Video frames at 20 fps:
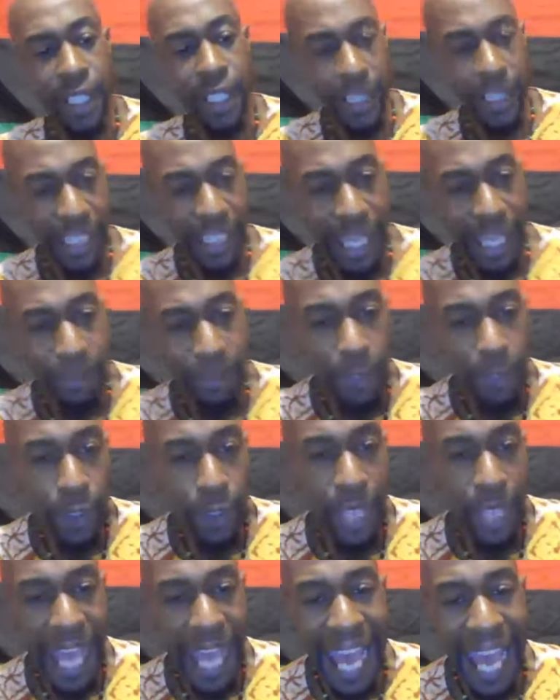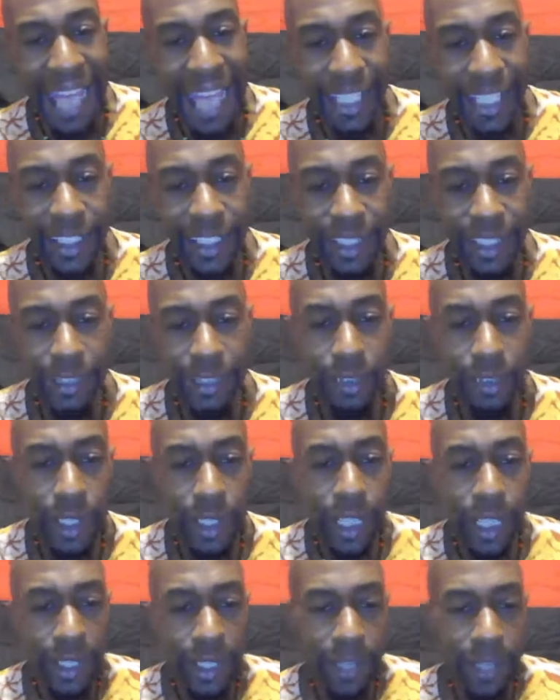Cape Verde Islands and
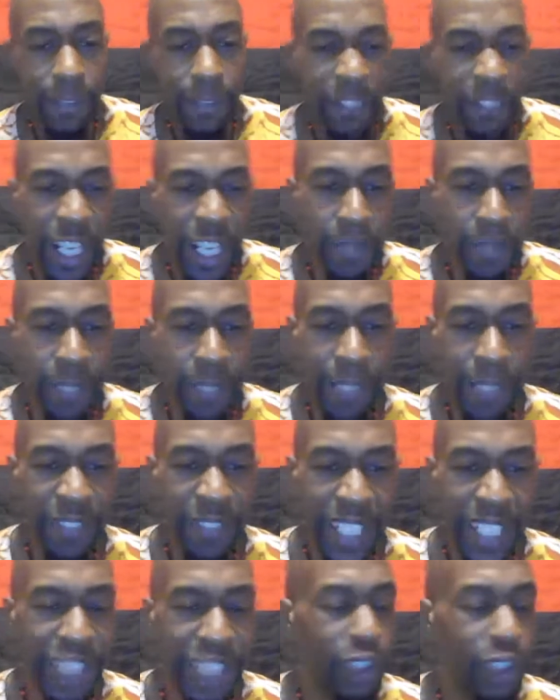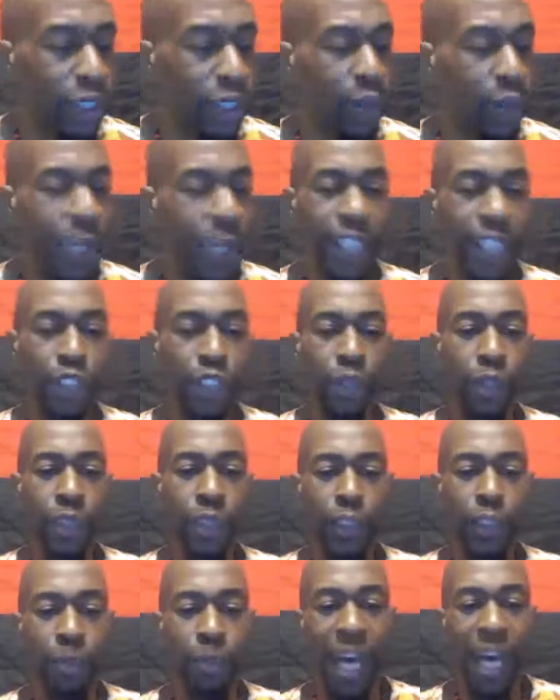the development of it into a great tourist
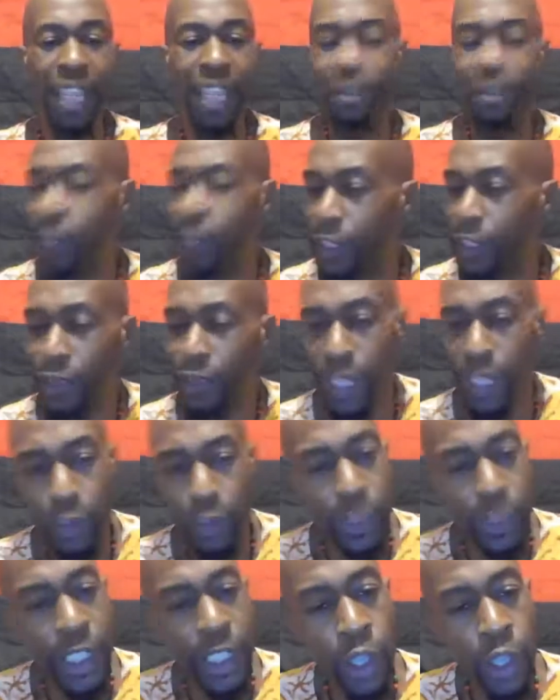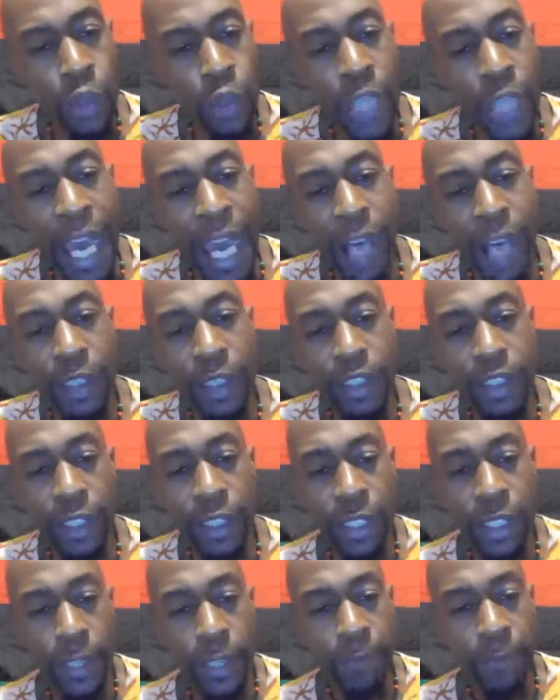spot, and as we know now, it's
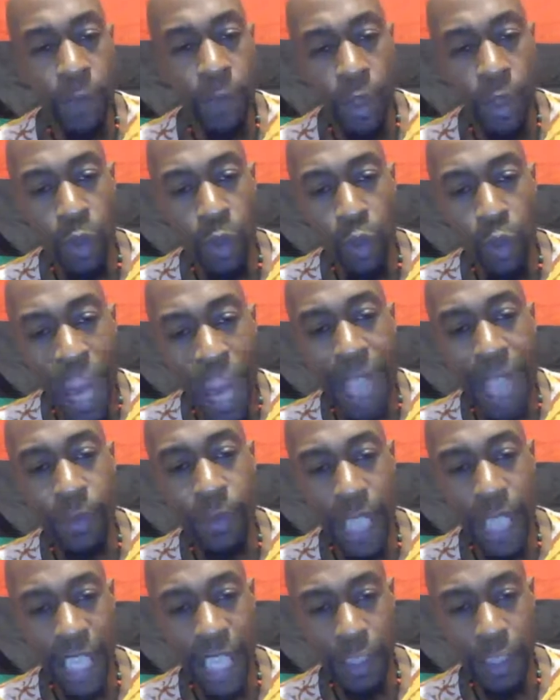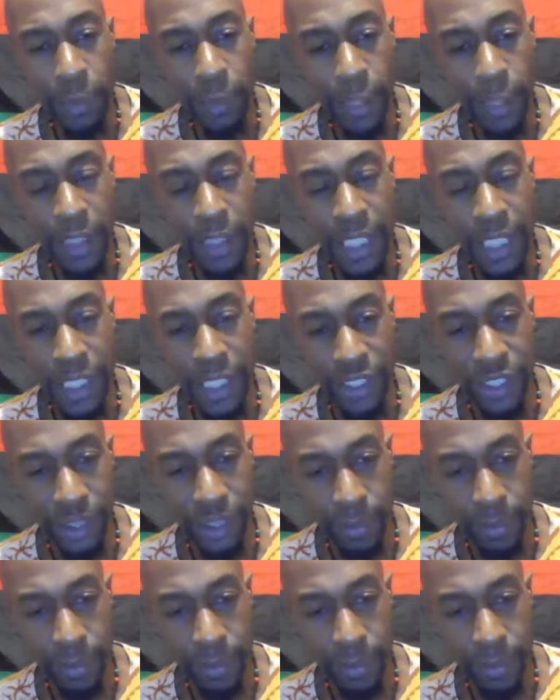ripe exploitation,